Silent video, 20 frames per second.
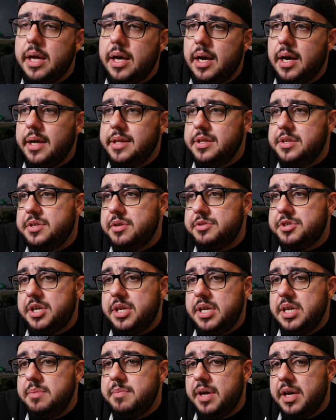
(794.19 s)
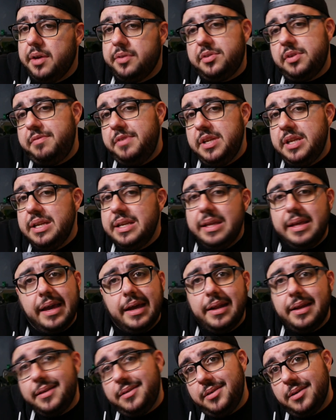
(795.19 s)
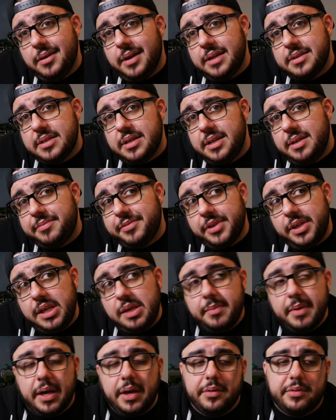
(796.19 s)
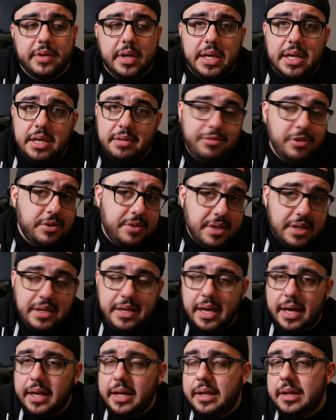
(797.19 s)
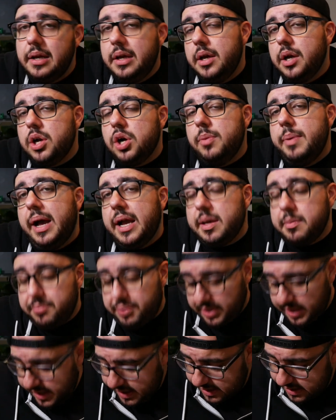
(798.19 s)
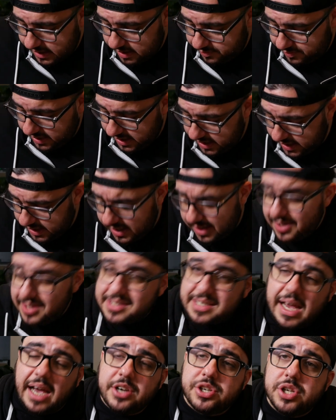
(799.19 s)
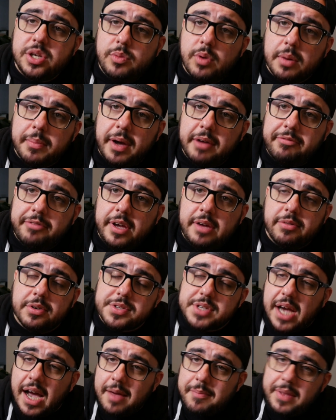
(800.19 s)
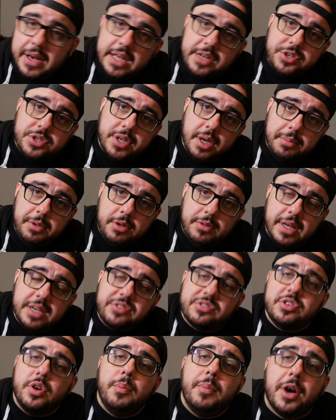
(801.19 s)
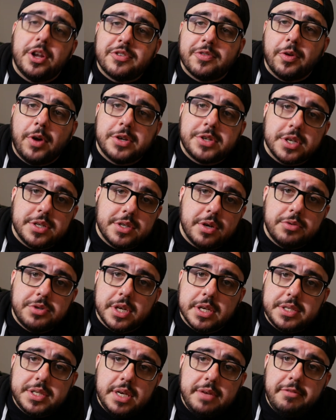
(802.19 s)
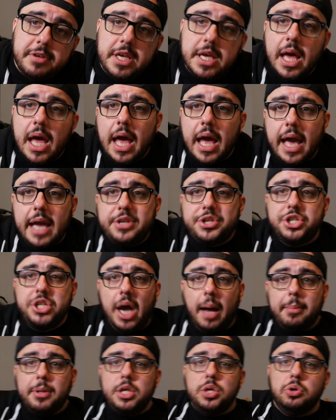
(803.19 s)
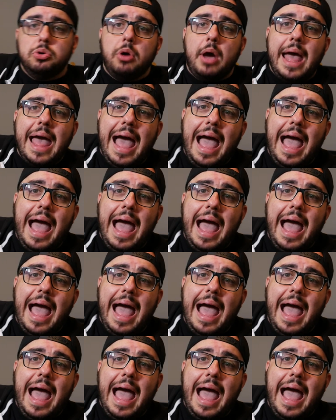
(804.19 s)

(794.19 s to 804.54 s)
uh, in the Tone Junkie emails. If you didn't get it, you're not signed up for the emails. If you did get it, go back and play it. But uh, it's actually one of my favorites. I've been HW. Thanks so much for watching Tone Junkie TV. HW!